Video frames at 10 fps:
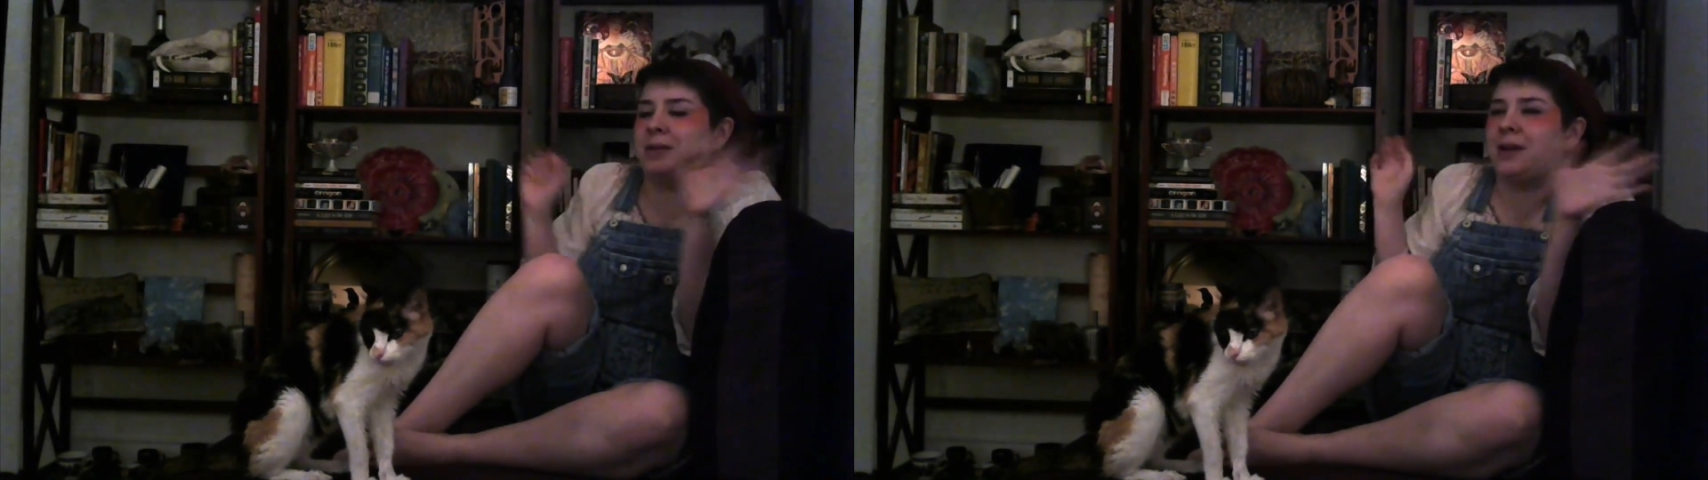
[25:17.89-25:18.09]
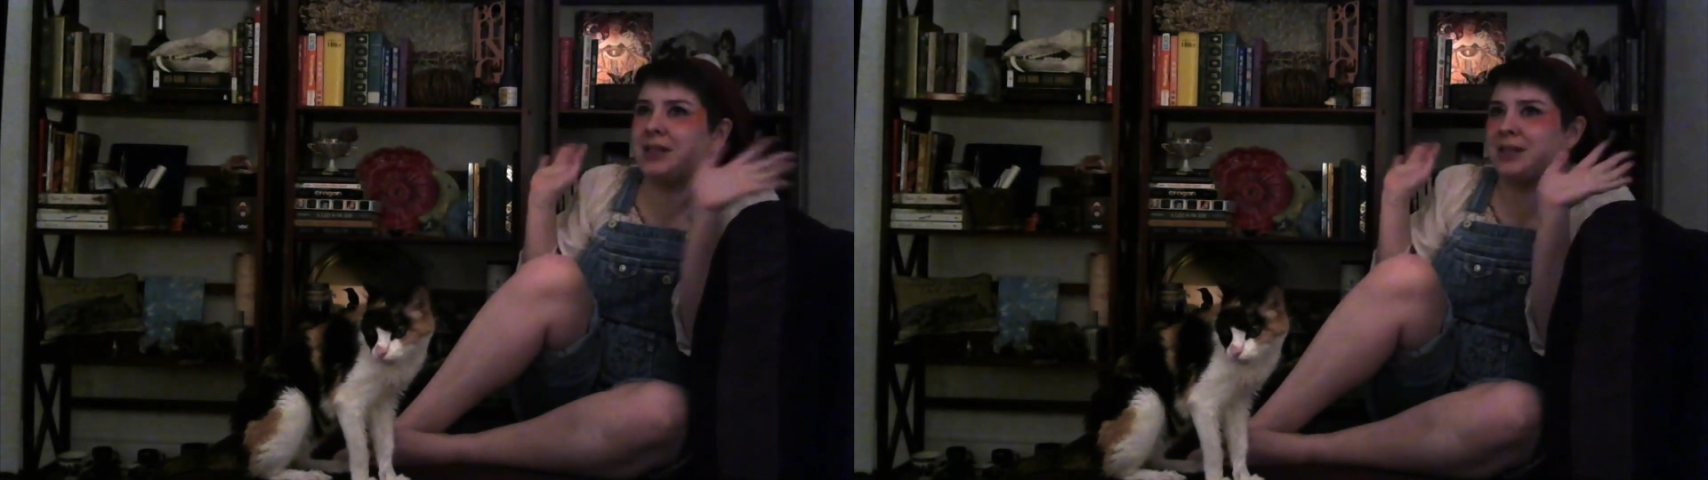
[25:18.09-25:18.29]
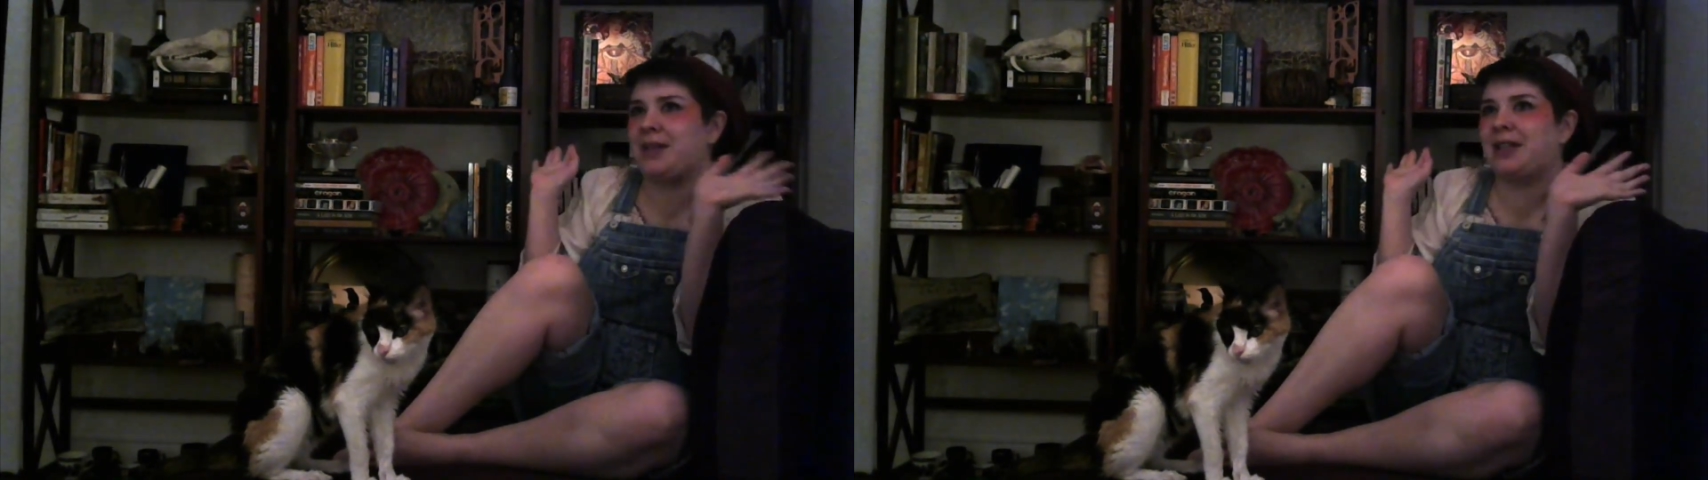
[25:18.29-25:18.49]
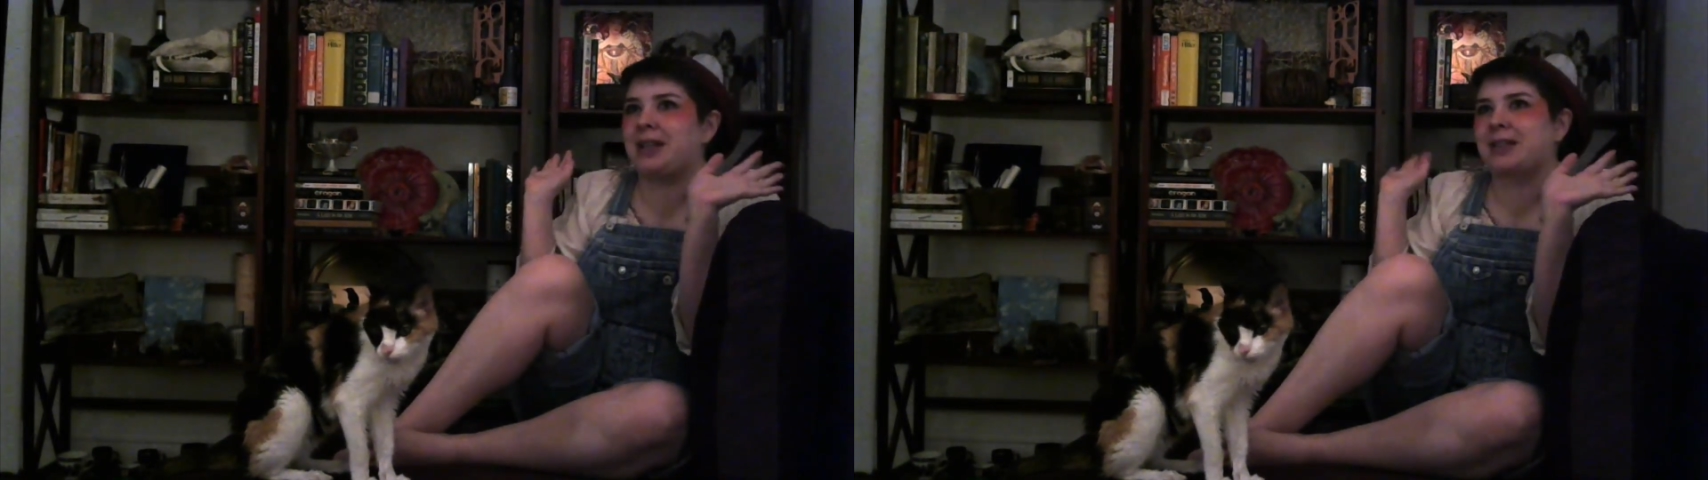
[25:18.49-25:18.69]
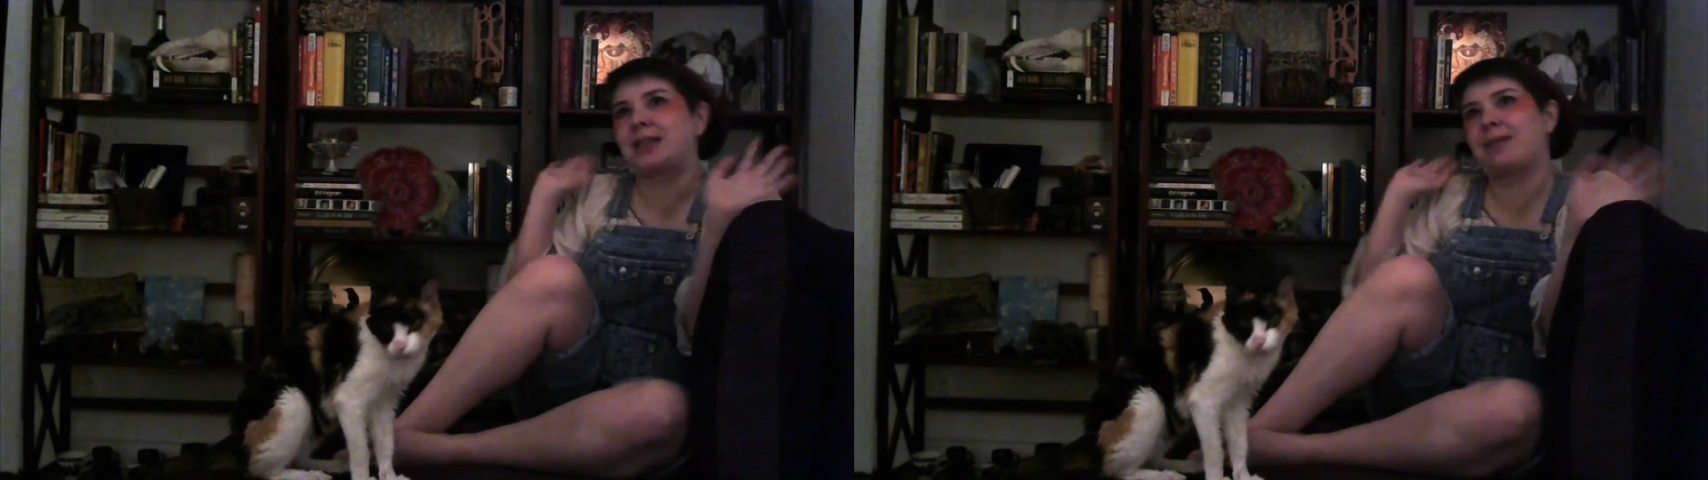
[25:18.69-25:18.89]
There has to be
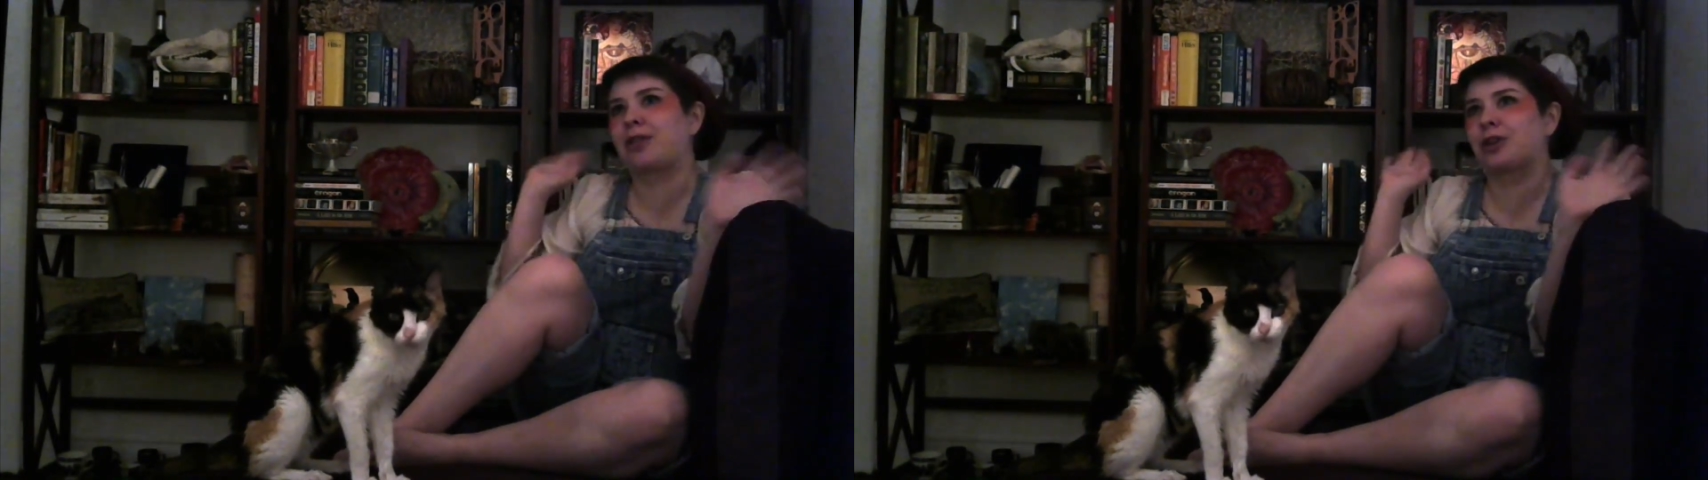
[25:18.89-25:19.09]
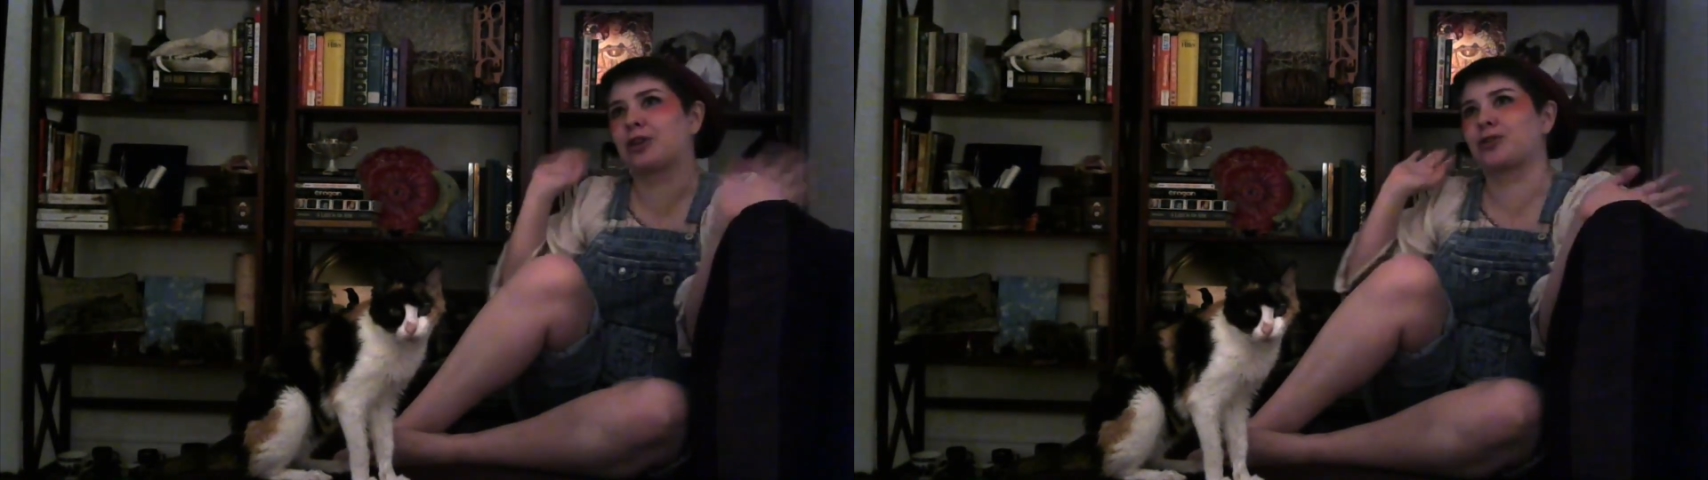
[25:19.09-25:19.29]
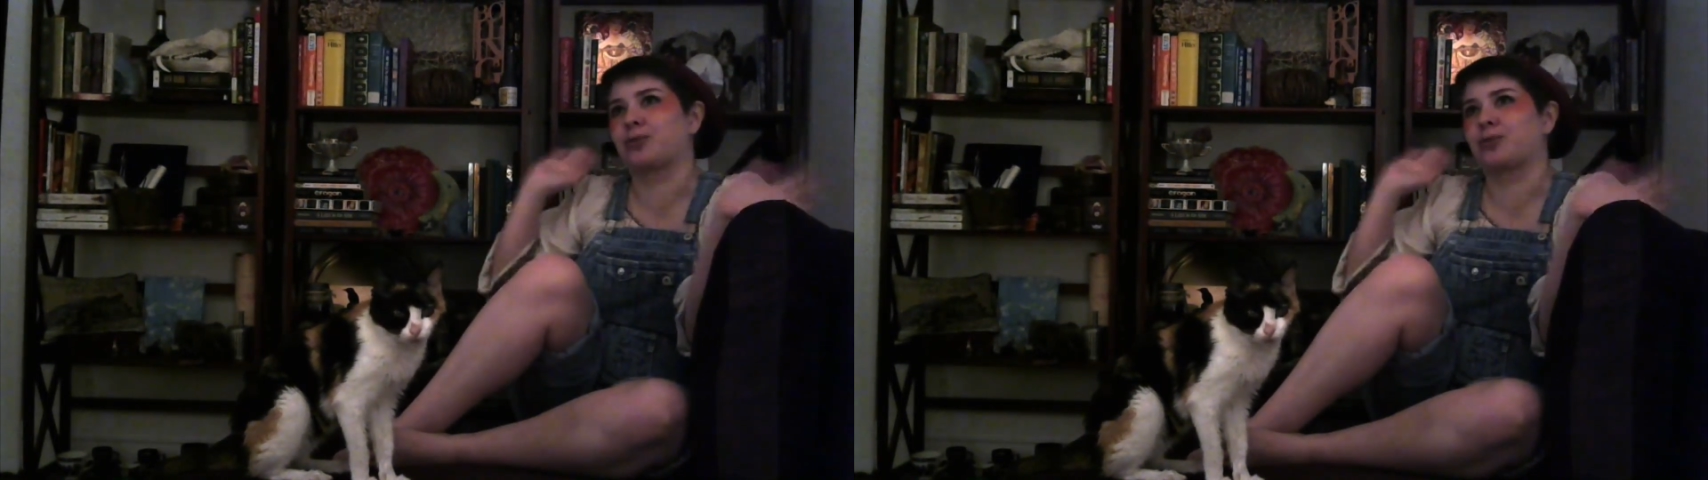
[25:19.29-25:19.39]
like some other